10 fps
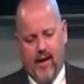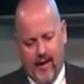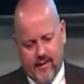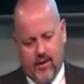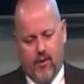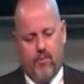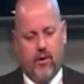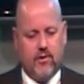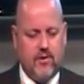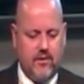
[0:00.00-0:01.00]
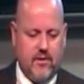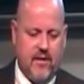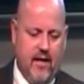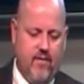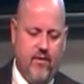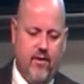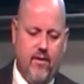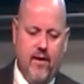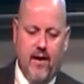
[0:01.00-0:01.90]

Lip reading: as our personal Savior,